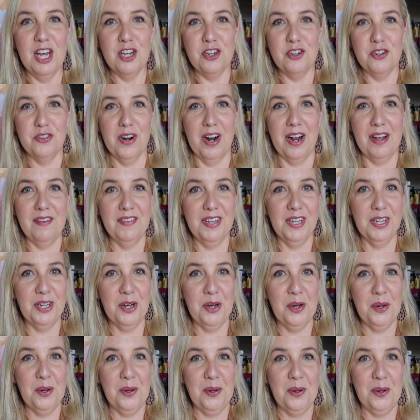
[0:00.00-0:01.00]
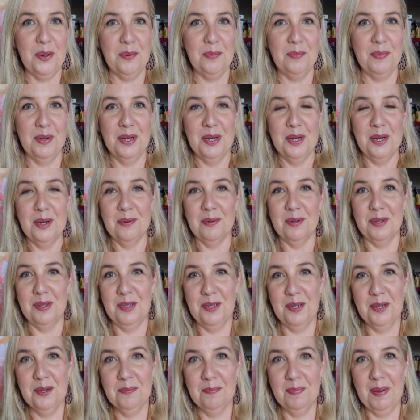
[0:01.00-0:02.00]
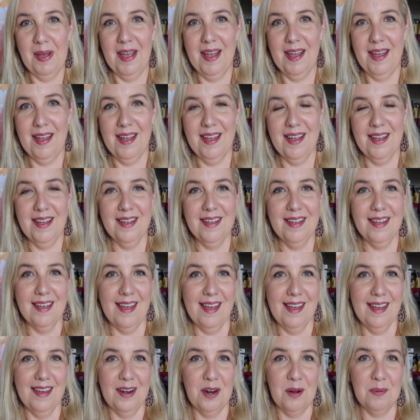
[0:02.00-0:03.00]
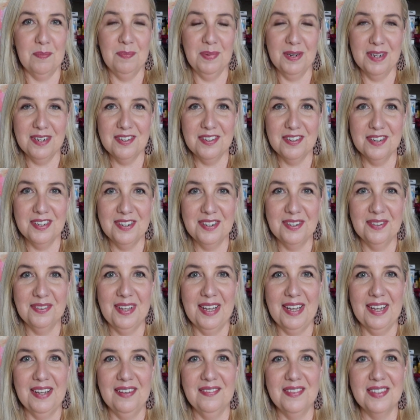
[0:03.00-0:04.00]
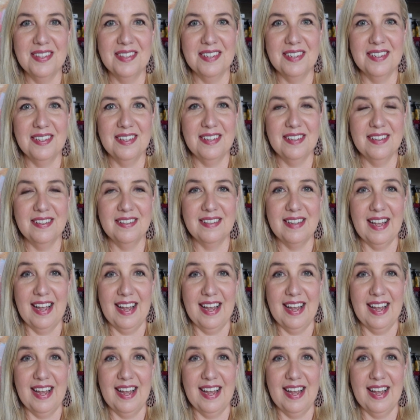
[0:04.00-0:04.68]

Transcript: driving home with new paint and a bunch of new canvases